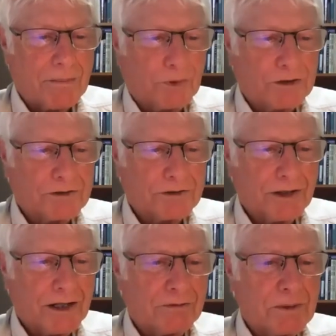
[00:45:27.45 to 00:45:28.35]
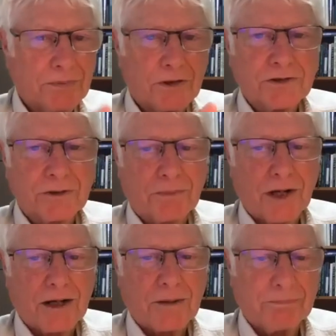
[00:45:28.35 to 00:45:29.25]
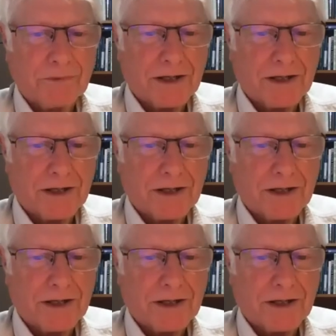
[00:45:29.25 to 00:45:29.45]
was every person brought a,